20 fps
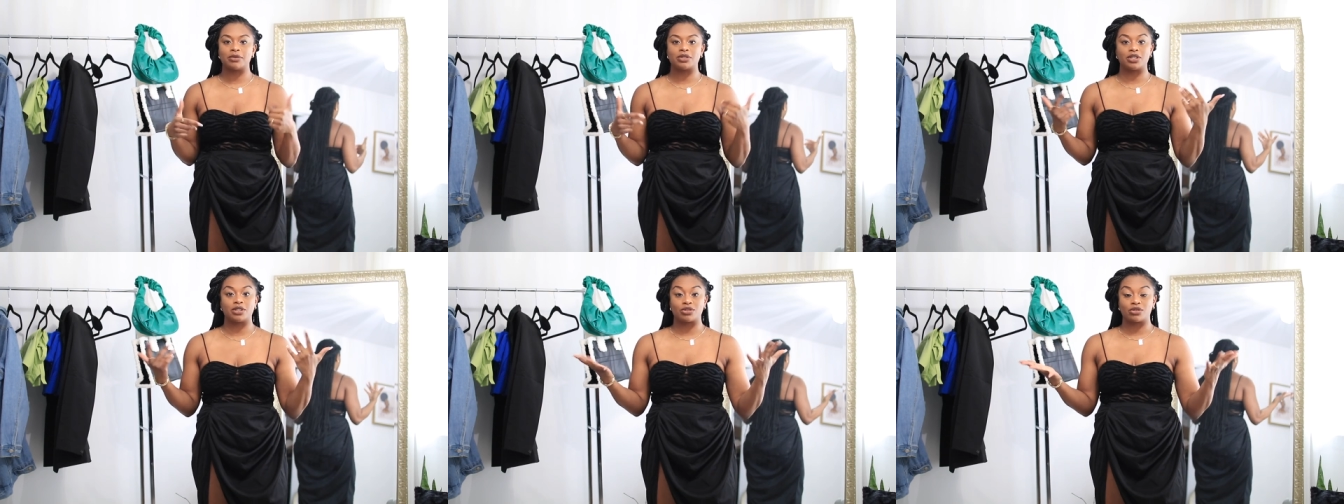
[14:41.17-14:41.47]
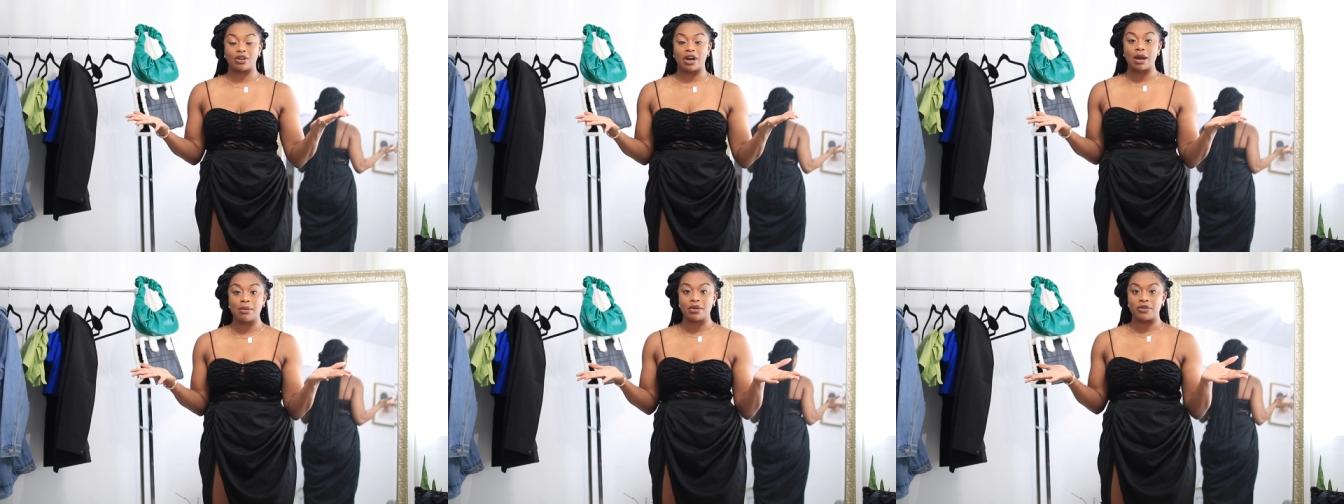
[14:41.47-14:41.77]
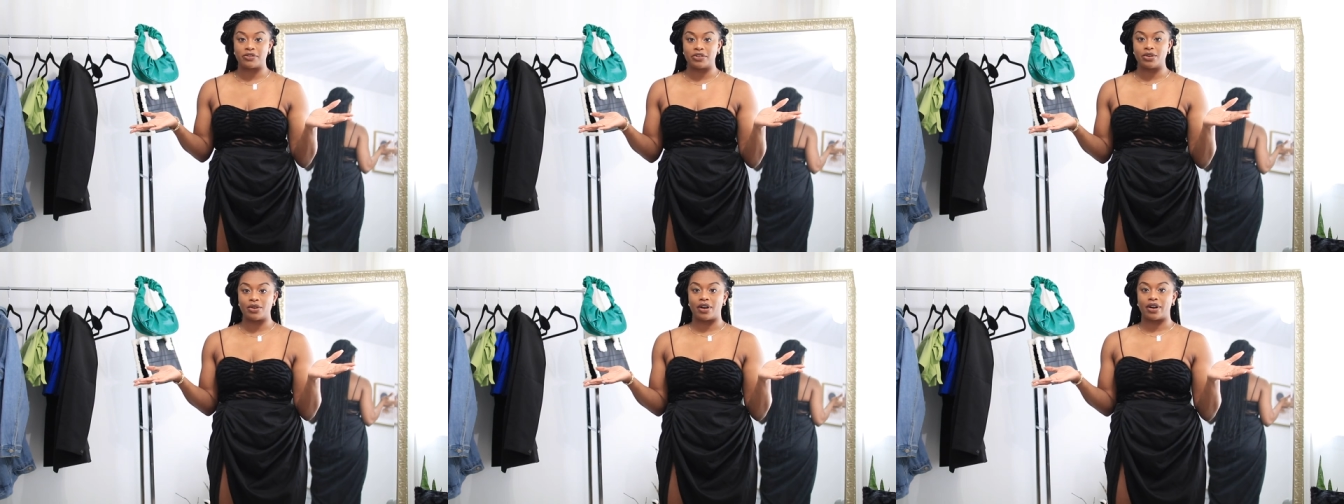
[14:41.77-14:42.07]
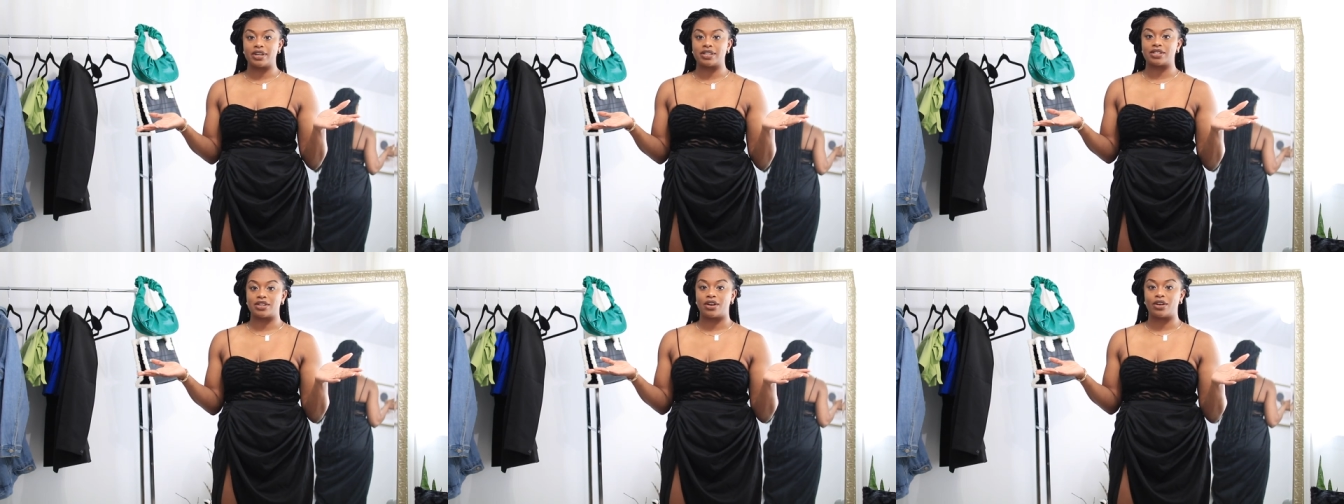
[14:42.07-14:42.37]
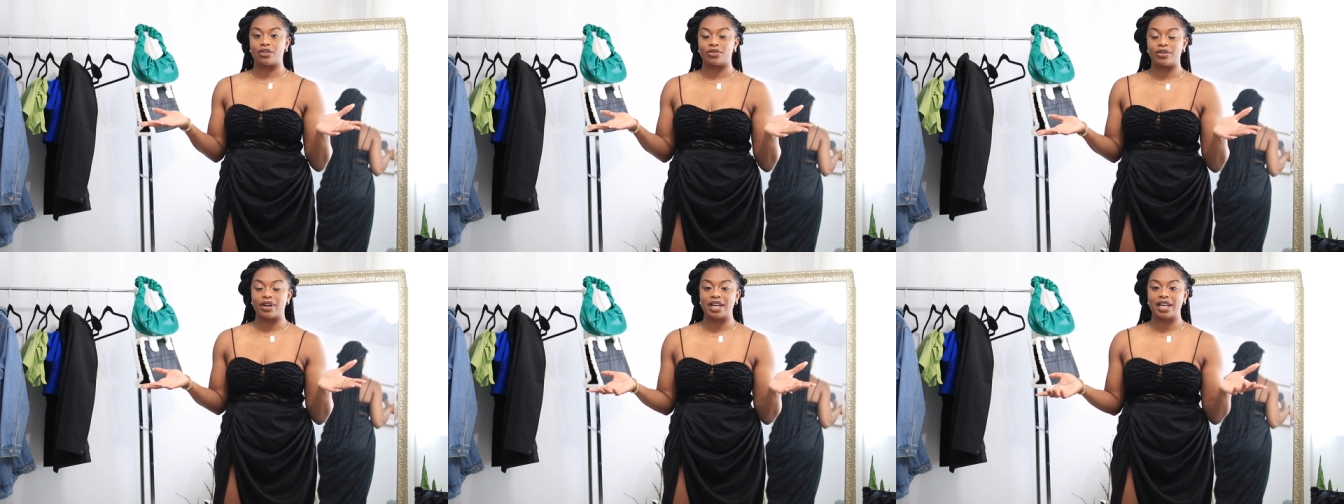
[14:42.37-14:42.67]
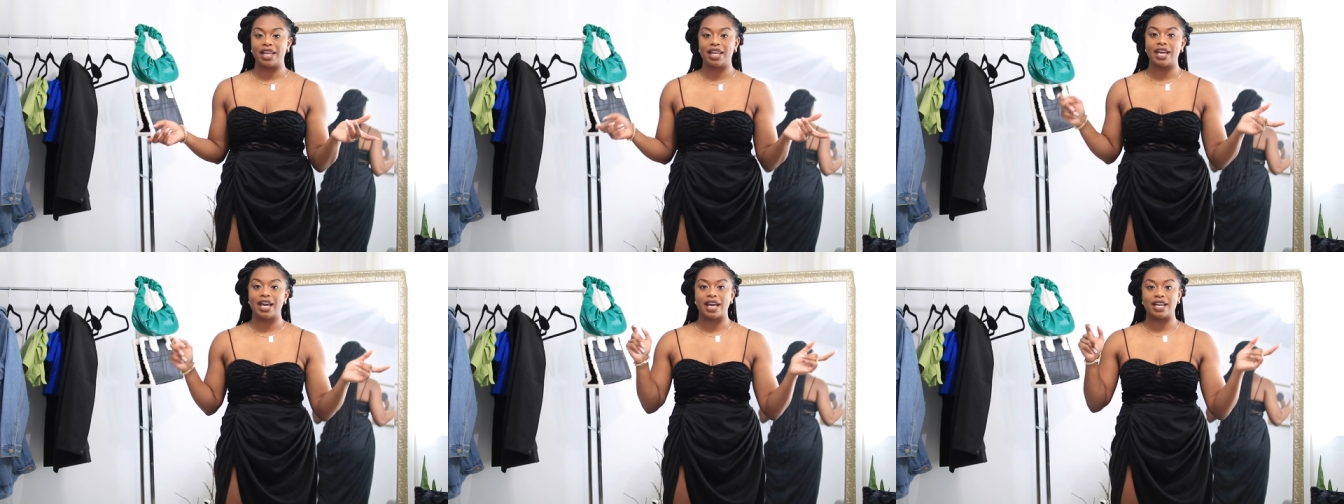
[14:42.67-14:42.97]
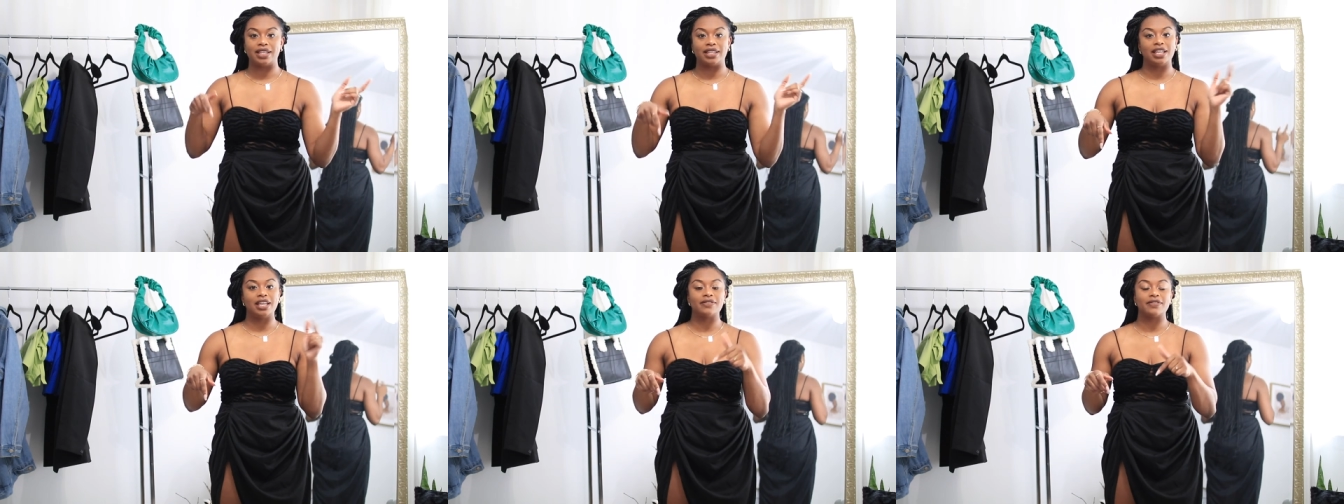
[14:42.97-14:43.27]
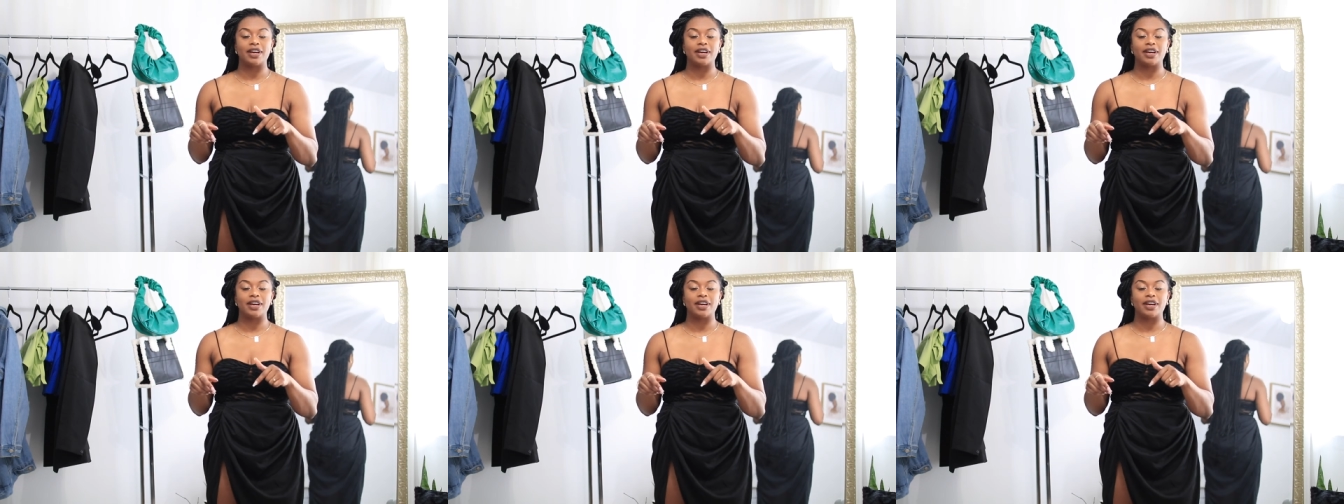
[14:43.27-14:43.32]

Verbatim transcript: Subscribe if you aren't already and leave